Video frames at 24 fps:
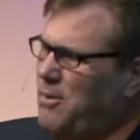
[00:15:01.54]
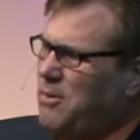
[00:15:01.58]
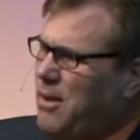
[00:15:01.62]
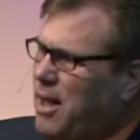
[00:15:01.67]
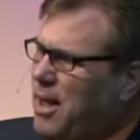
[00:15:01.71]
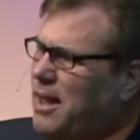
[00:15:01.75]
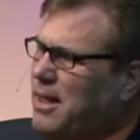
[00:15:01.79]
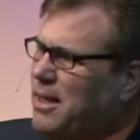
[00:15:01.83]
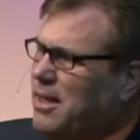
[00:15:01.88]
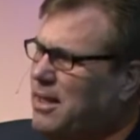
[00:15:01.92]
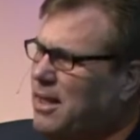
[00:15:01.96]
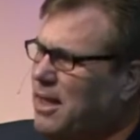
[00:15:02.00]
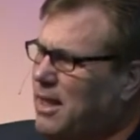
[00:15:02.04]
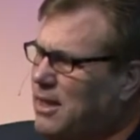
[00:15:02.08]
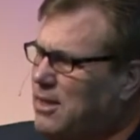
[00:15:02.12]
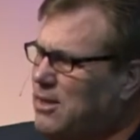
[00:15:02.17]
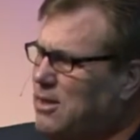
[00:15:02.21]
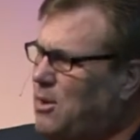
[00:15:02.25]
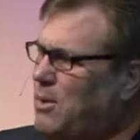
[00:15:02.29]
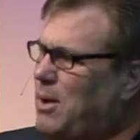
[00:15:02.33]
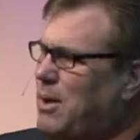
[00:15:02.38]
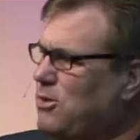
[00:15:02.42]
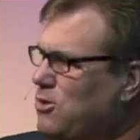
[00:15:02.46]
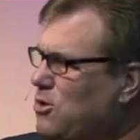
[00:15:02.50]
right?
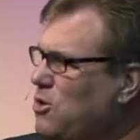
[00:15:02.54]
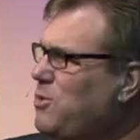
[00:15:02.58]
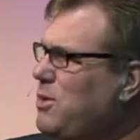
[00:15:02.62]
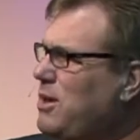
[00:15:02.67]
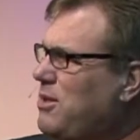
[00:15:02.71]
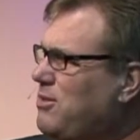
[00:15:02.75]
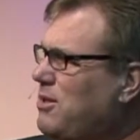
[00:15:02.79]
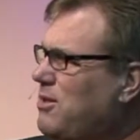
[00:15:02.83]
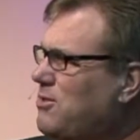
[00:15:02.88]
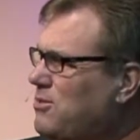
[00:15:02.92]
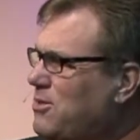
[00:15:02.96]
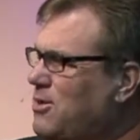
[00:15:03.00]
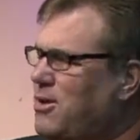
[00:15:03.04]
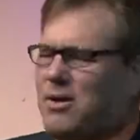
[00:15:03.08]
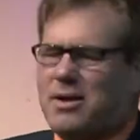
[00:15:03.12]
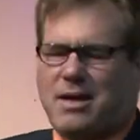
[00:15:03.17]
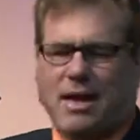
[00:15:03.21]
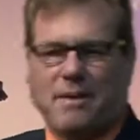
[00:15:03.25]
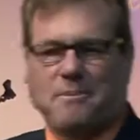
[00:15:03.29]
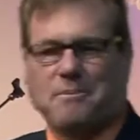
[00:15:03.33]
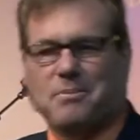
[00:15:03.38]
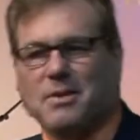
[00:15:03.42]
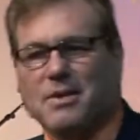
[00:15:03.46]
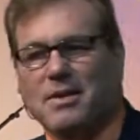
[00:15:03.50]
Go out and do what he says do?
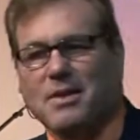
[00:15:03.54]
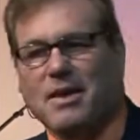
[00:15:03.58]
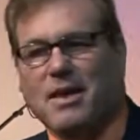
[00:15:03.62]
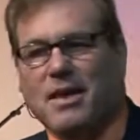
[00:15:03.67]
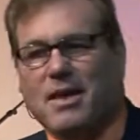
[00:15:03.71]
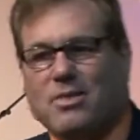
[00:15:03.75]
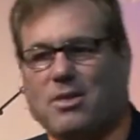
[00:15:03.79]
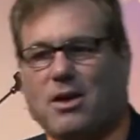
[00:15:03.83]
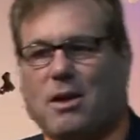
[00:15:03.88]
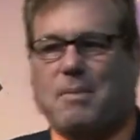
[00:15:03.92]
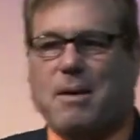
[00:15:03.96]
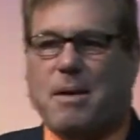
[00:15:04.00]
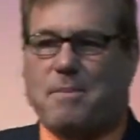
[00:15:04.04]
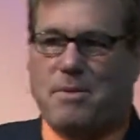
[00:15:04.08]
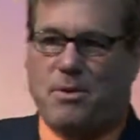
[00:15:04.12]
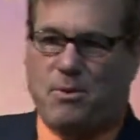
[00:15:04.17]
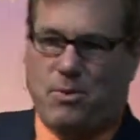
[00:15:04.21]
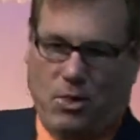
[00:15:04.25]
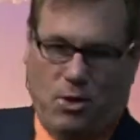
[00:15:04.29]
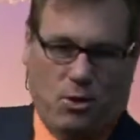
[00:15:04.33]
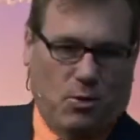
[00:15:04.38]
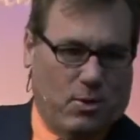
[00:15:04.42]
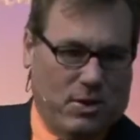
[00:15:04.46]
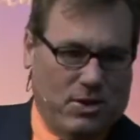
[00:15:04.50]
Okay. Thought I may have been a
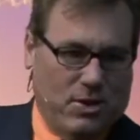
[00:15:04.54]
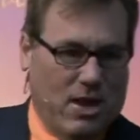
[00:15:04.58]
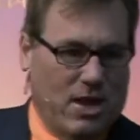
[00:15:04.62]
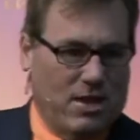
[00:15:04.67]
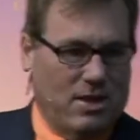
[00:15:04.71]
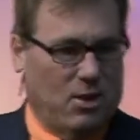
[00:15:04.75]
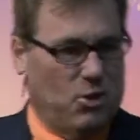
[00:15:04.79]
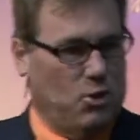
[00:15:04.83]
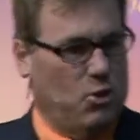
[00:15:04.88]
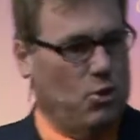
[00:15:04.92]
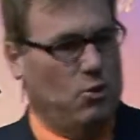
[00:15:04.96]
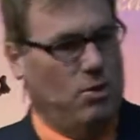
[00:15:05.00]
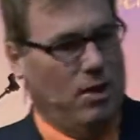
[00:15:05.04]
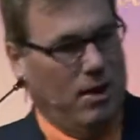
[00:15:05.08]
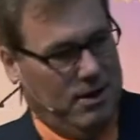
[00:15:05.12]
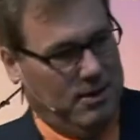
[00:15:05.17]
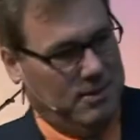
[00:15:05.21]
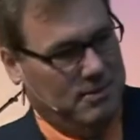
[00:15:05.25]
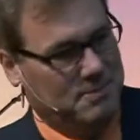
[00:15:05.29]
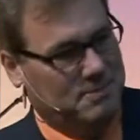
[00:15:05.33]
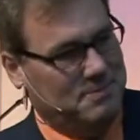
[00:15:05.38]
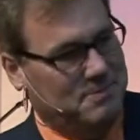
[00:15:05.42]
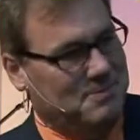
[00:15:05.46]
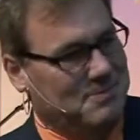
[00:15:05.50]
little redundant do there.
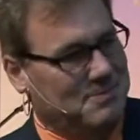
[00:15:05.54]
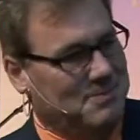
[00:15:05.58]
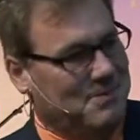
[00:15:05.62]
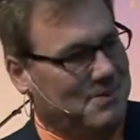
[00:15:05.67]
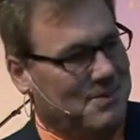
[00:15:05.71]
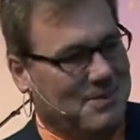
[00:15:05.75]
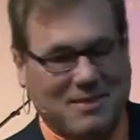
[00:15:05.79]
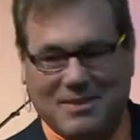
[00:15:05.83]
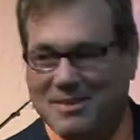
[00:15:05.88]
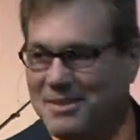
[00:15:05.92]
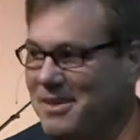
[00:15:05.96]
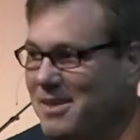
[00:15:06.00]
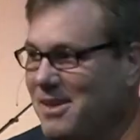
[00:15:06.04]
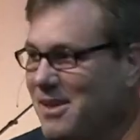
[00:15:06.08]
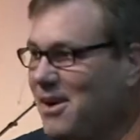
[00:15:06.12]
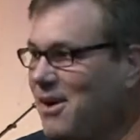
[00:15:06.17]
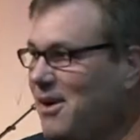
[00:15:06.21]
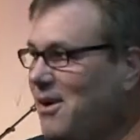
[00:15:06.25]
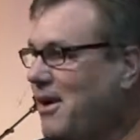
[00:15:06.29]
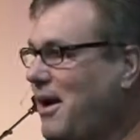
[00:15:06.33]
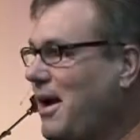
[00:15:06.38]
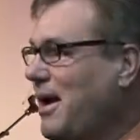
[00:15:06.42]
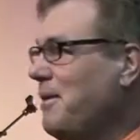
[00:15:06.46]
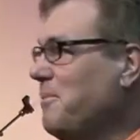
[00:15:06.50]
All
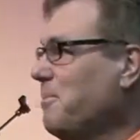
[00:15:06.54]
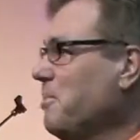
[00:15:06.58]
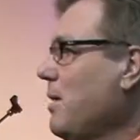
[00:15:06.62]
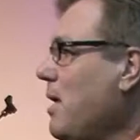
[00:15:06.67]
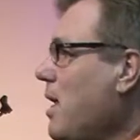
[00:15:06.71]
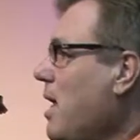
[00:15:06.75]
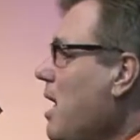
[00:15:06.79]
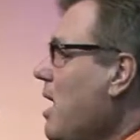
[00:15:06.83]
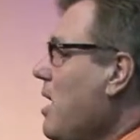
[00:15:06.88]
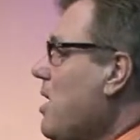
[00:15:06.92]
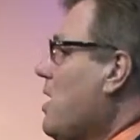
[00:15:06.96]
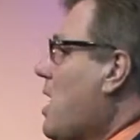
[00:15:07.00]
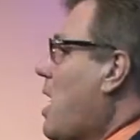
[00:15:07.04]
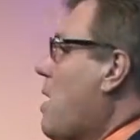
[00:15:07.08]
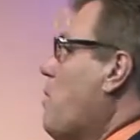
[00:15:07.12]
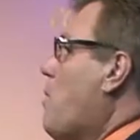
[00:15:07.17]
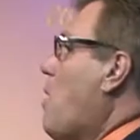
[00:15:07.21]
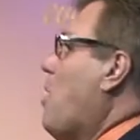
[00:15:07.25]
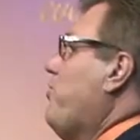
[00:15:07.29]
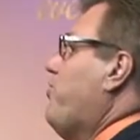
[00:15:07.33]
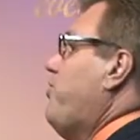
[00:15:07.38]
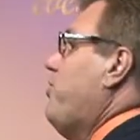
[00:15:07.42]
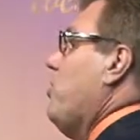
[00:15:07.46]
right? He wants